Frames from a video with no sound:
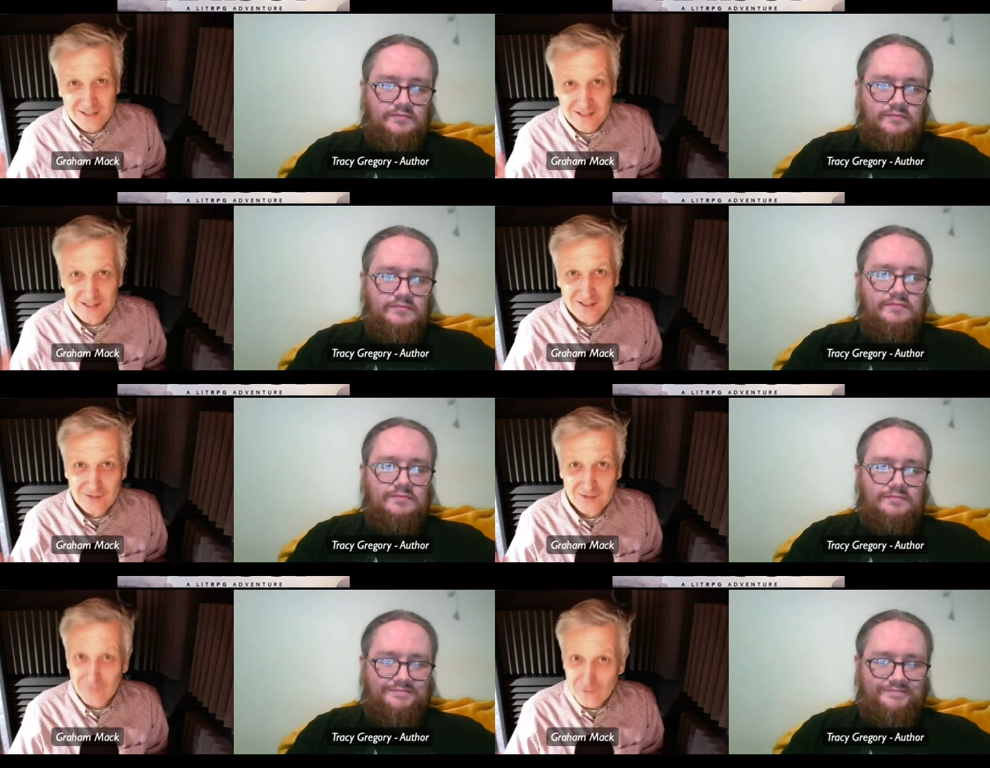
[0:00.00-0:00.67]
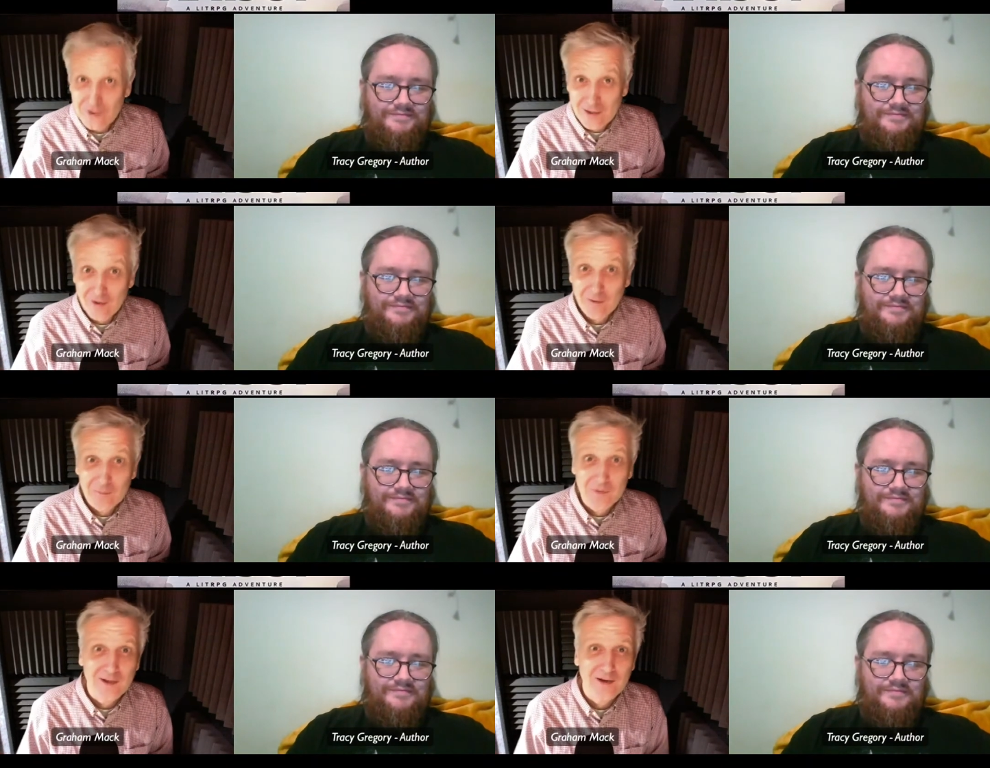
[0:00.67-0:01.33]
Speaker 1: This is a free
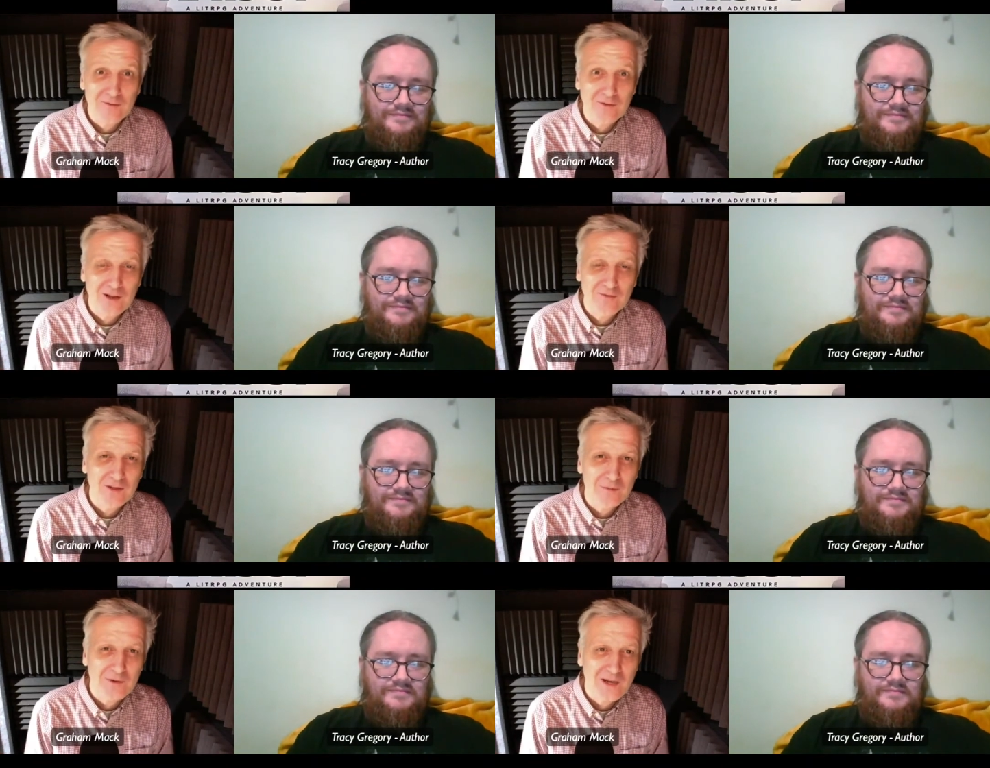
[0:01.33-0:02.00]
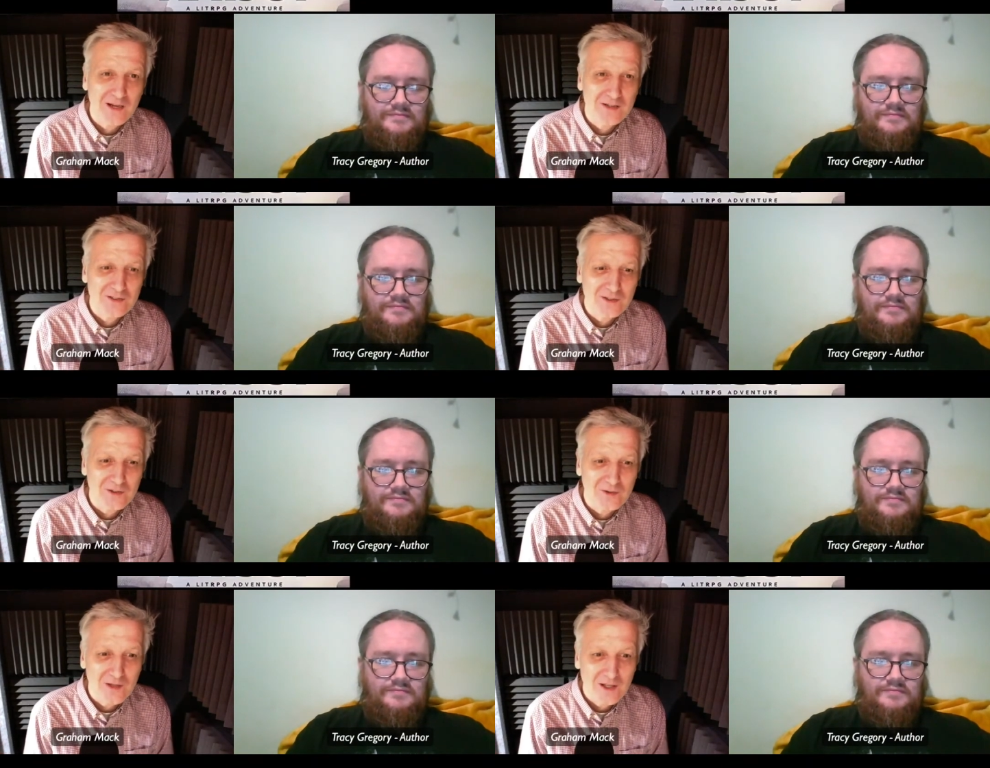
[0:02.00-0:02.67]
copy of Level Up
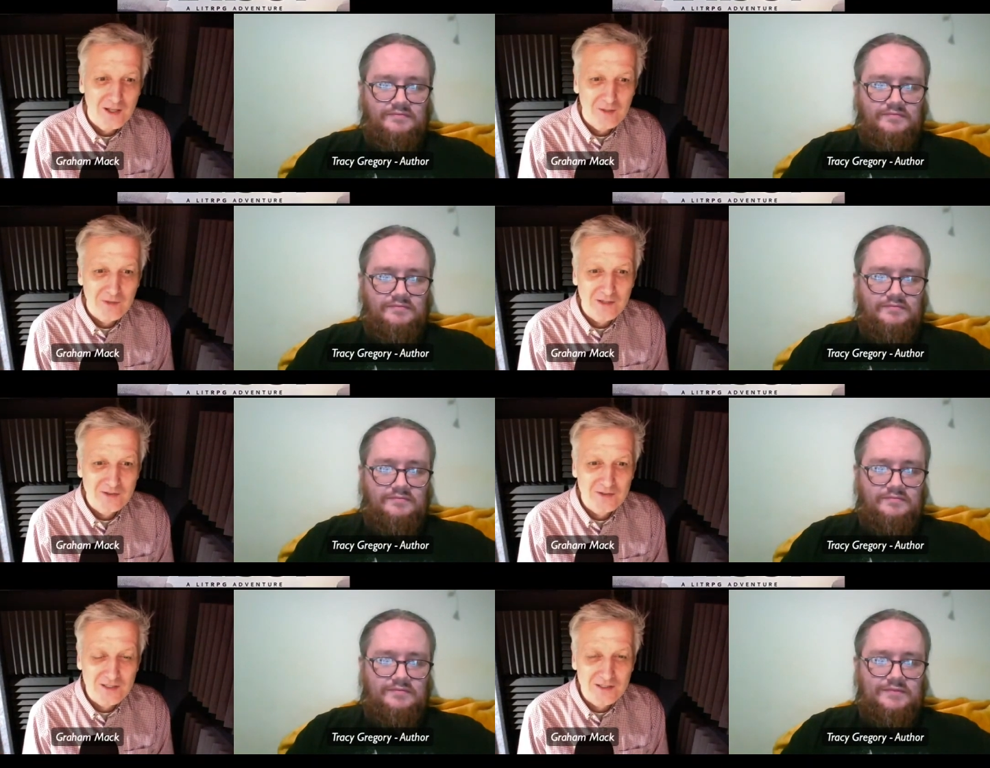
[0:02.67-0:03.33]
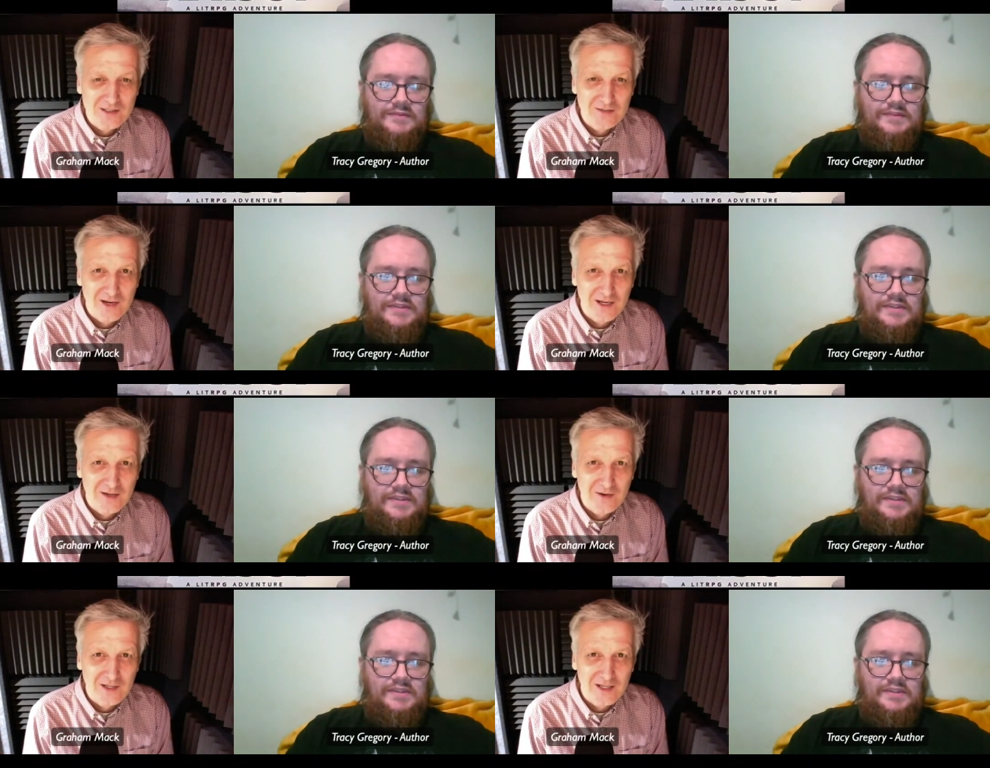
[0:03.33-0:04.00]
Kaiju by Tracy
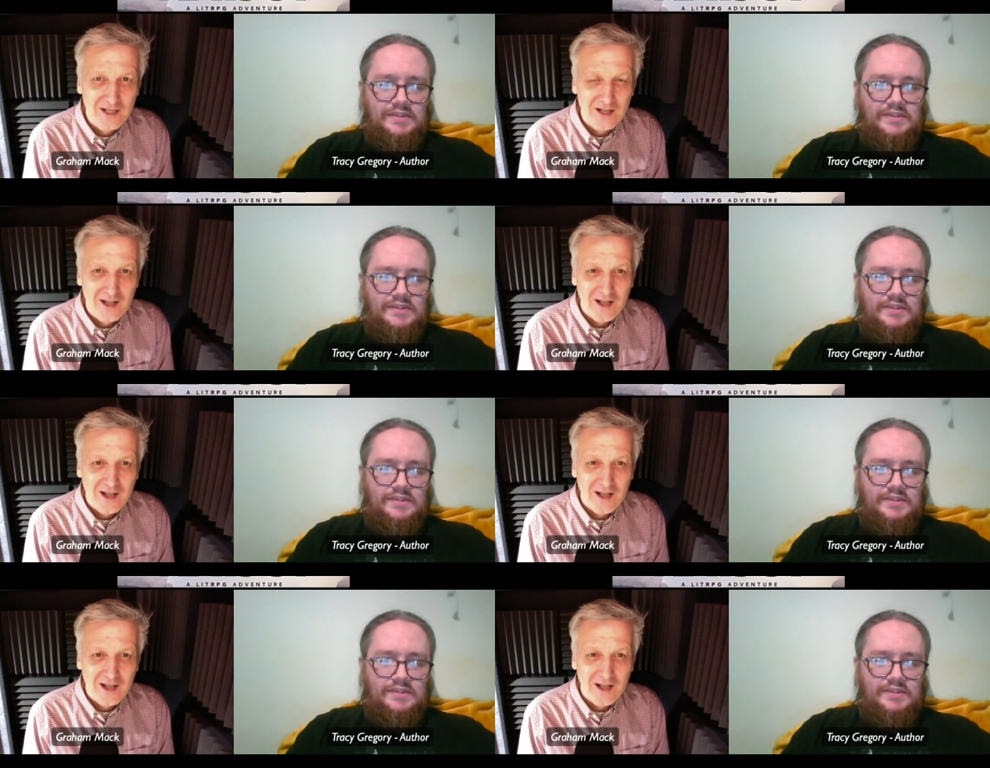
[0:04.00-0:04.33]
Gregory.